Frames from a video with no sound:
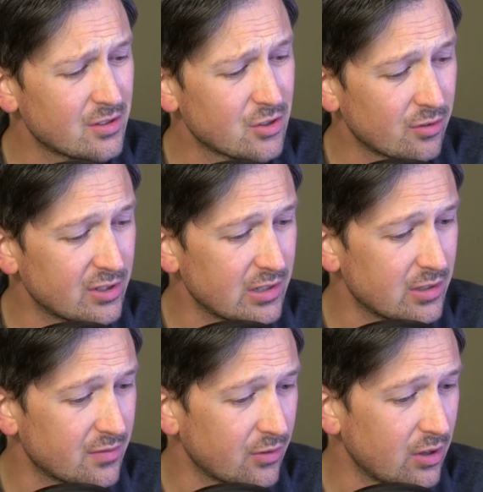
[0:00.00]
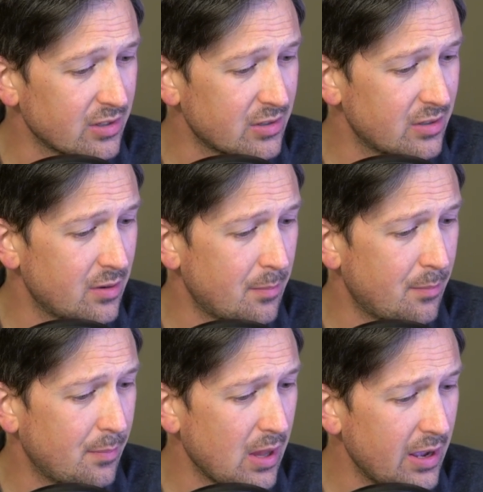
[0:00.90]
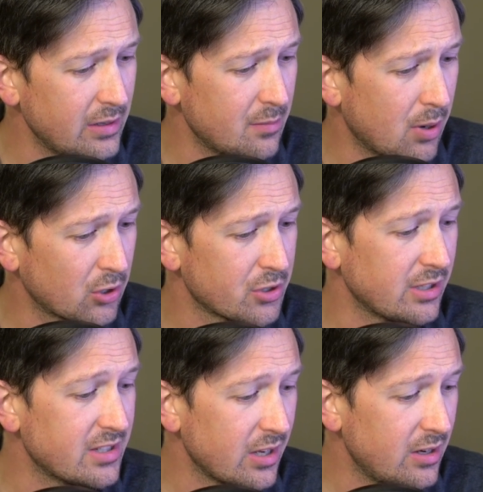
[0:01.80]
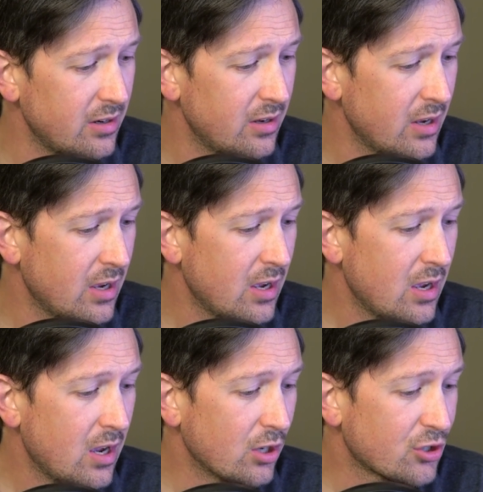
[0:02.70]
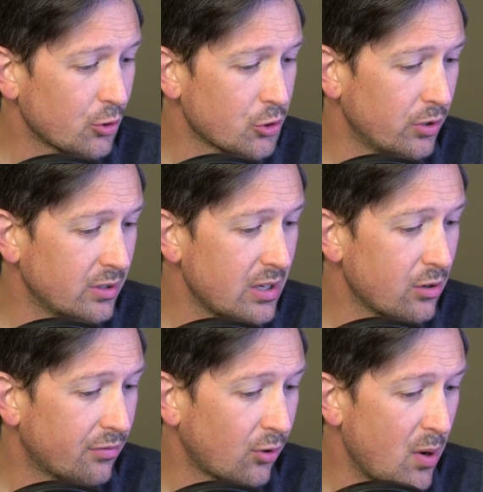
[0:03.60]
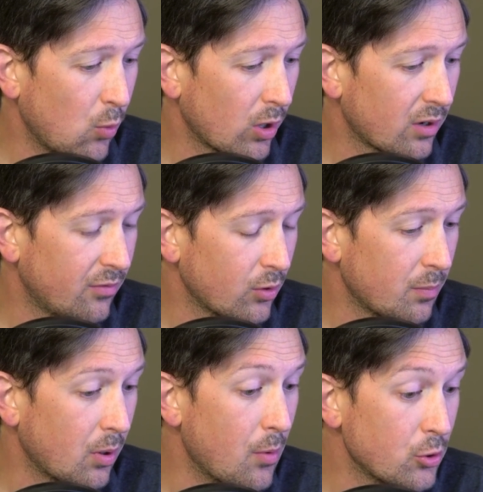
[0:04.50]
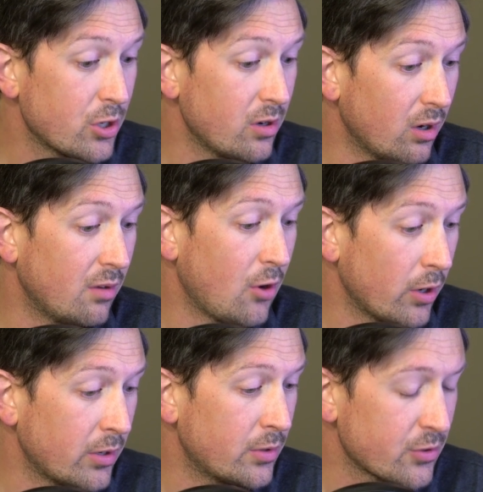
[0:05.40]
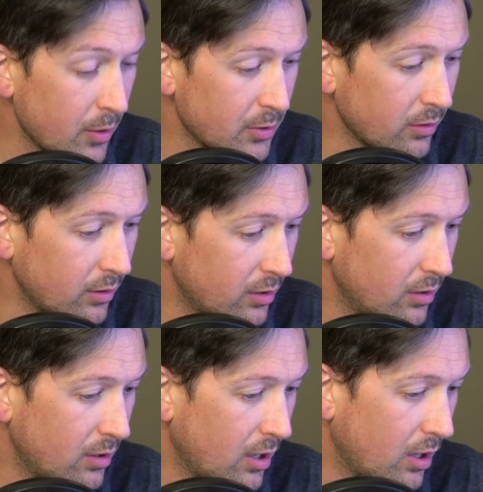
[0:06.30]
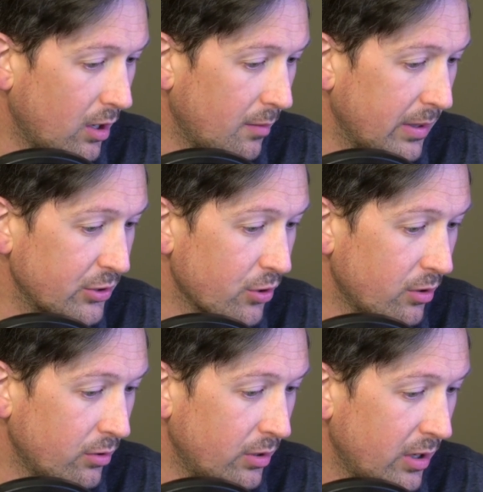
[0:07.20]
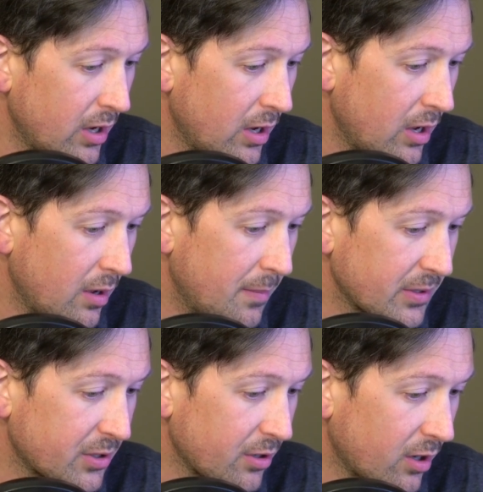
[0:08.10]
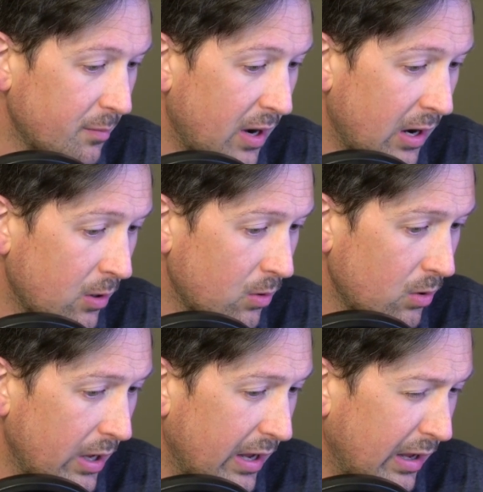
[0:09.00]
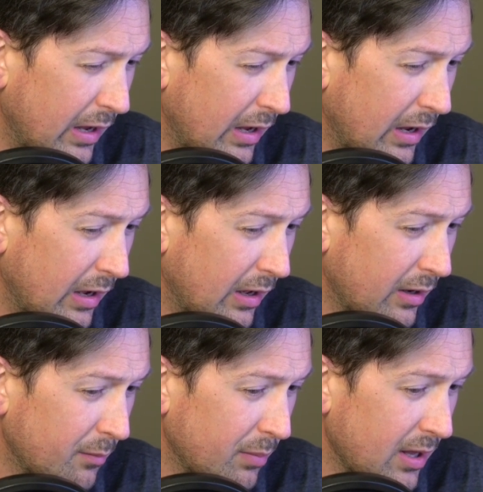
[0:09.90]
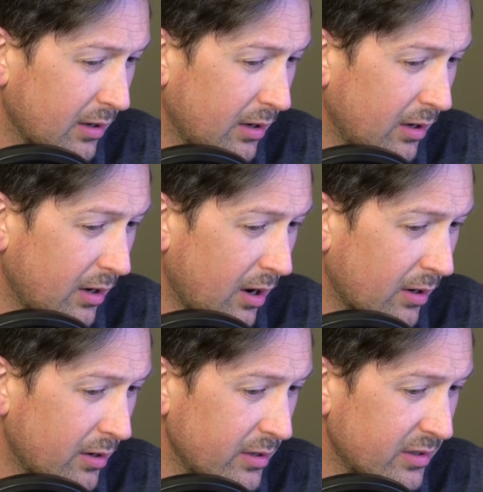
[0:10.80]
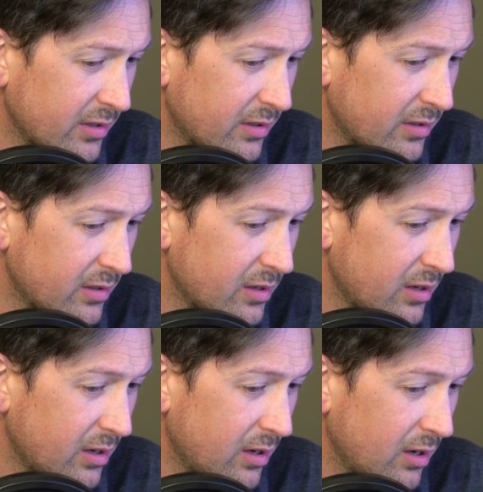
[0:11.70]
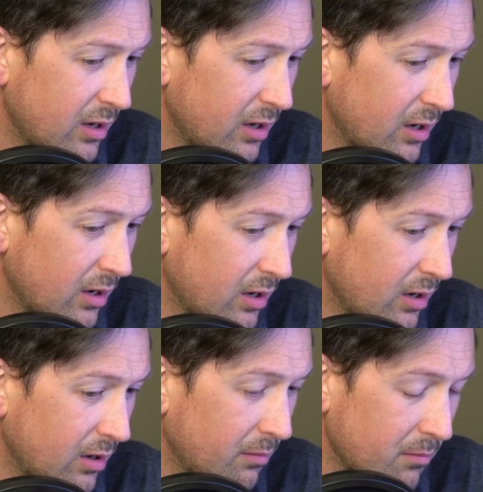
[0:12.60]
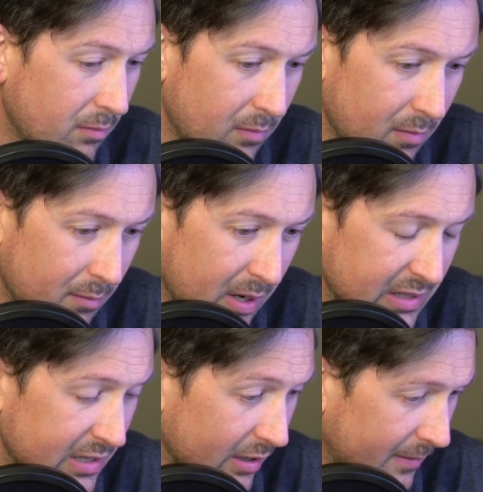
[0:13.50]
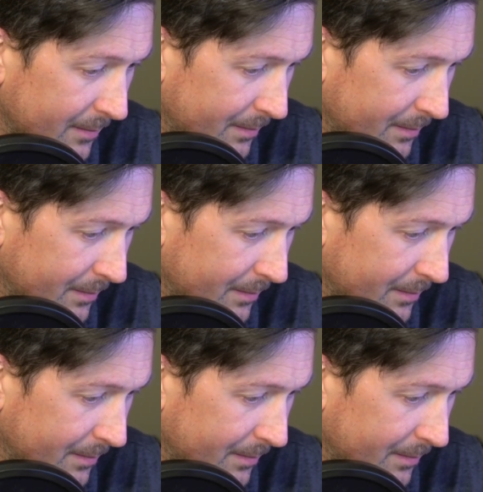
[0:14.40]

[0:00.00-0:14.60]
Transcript: services for the blind and partially sighted, a social and legal framework for the promotion of audio description, by Joan Bestard-Bau and Blanca Ares Badia.